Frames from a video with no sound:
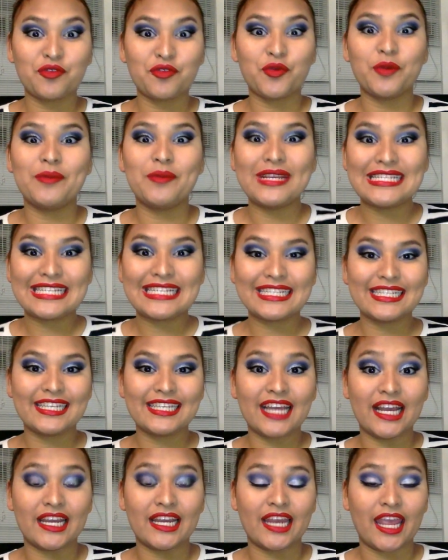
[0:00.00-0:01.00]
we're basically
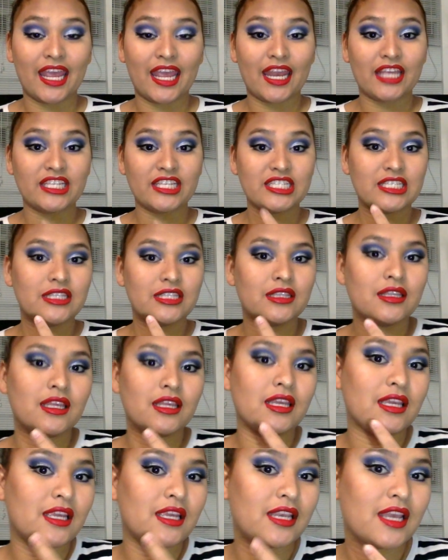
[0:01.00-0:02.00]
done, and I just
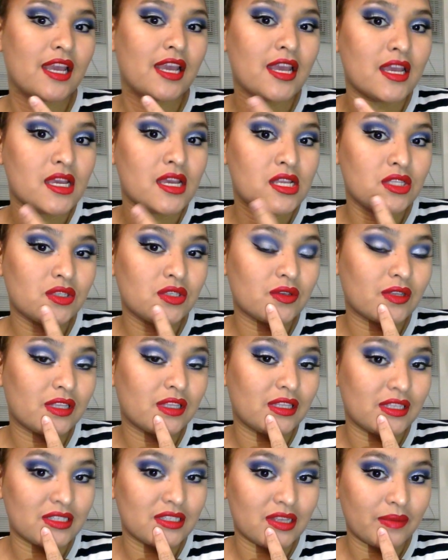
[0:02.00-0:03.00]
need to
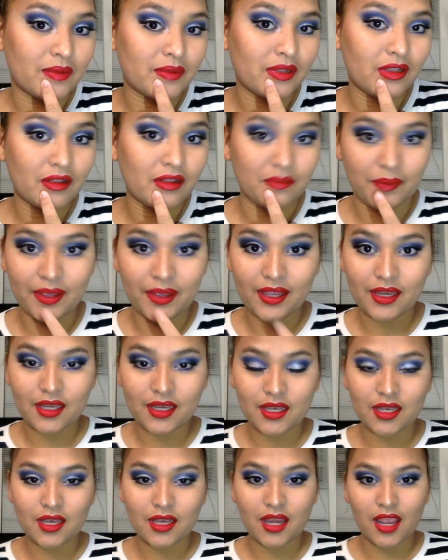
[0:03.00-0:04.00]
clean this up a little bit,
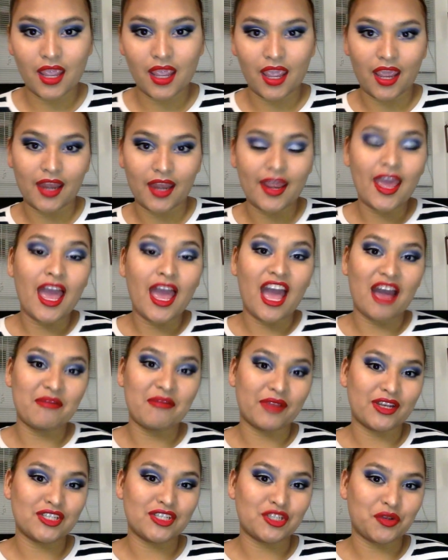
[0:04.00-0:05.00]
and
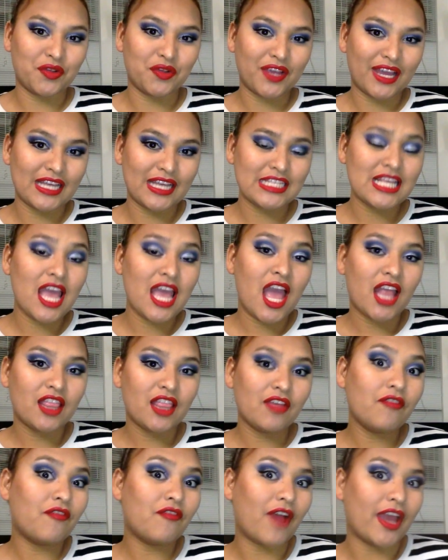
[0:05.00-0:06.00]
I'm gonna show you guys
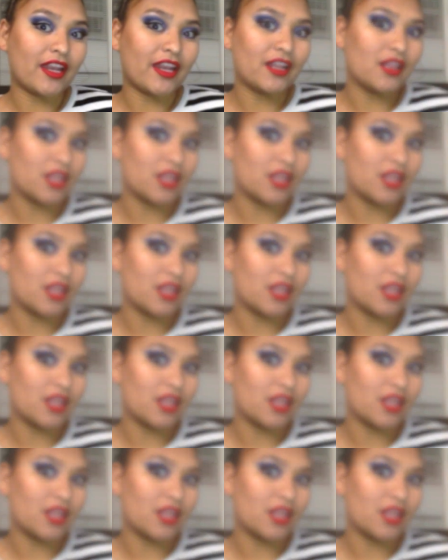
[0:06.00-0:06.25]
the final